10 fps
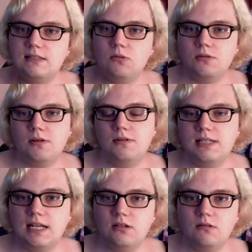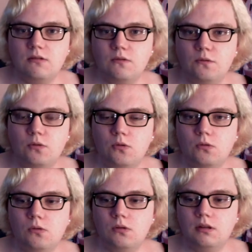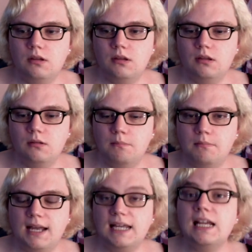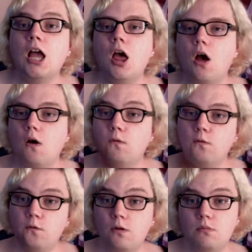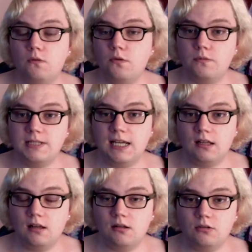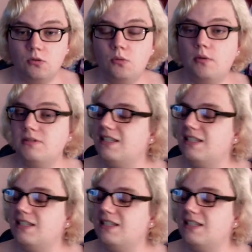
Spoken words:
Also stay tuned for my 4-month update on hormones.